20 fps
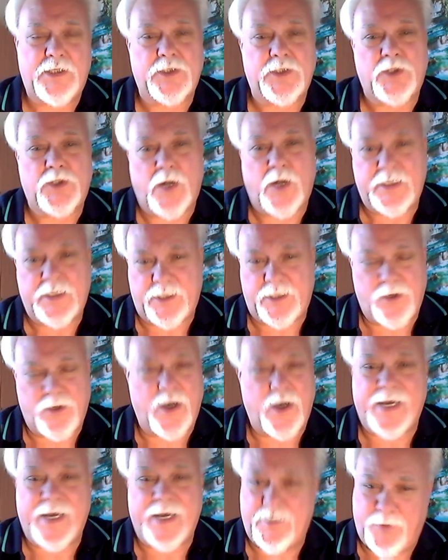And so I said, no,
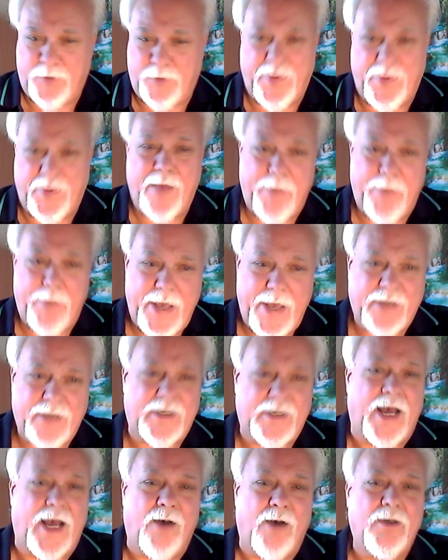I got to pull that back
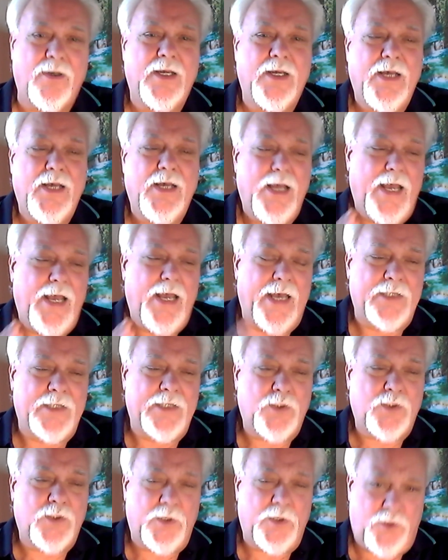now. And
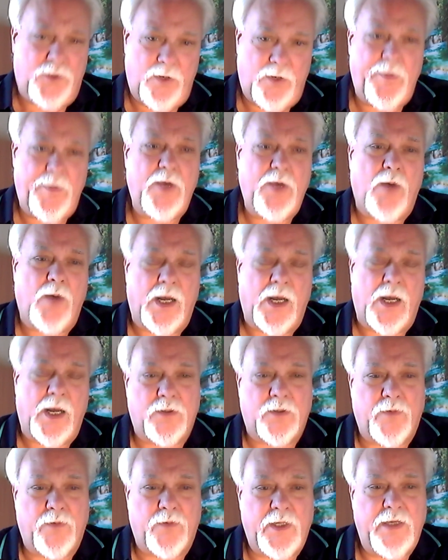so it took me a while
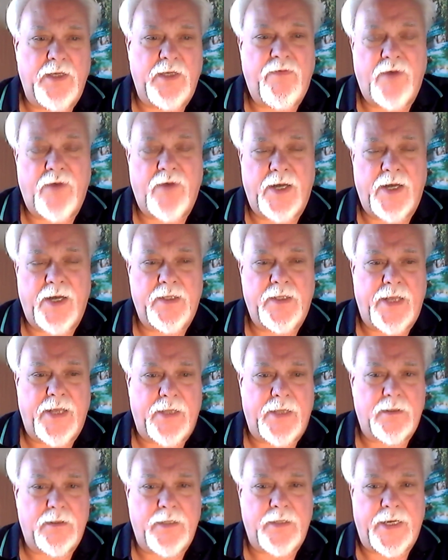to really find
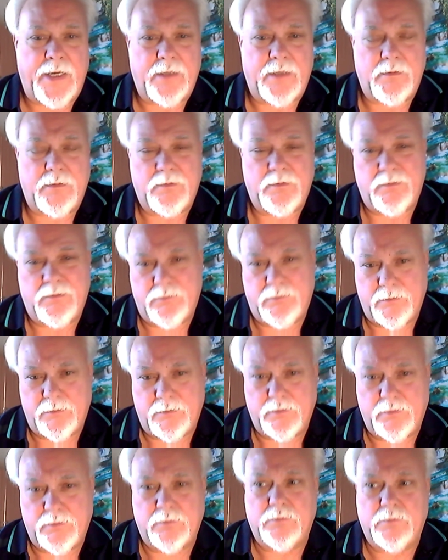that, that
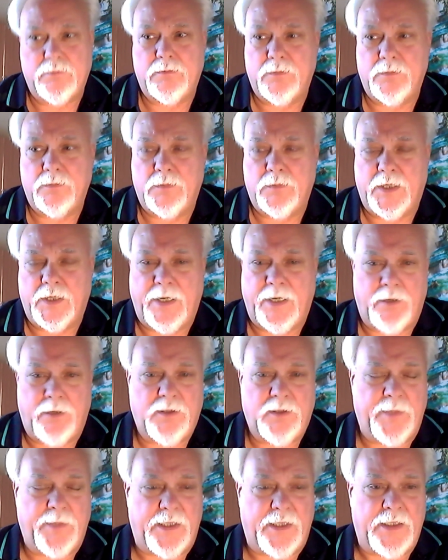what I
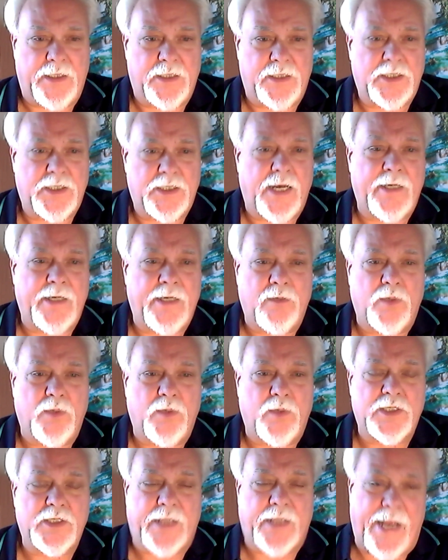ultimately decided
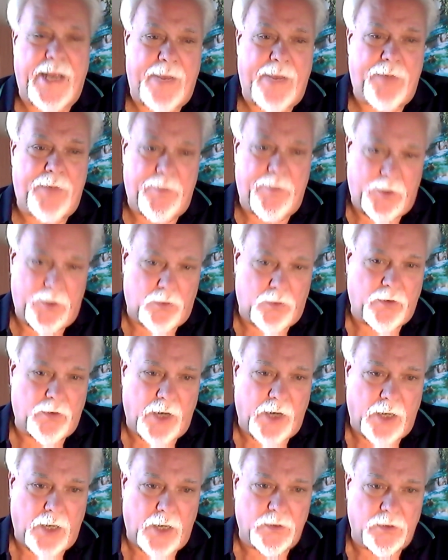was the happy middle
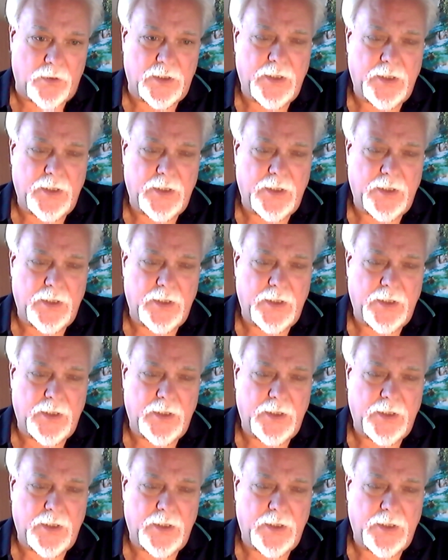ground.